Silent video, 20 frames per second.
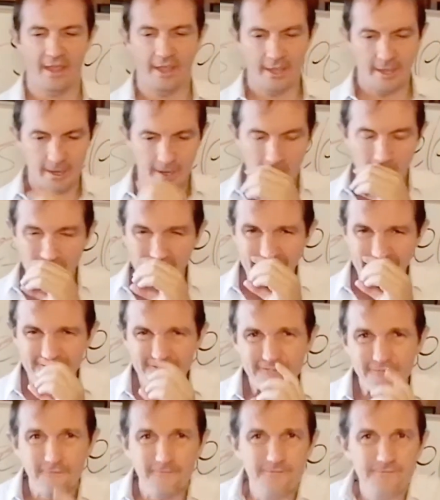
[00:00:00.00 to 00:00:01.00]
And
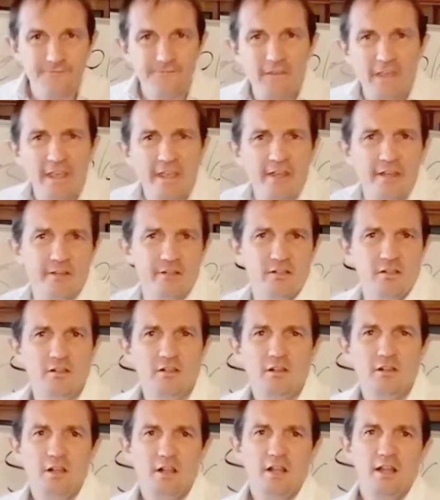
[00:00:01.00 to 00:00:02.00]
I
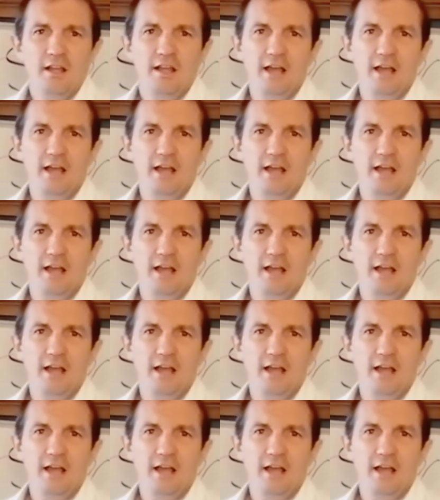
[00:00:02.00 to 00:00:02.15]
feel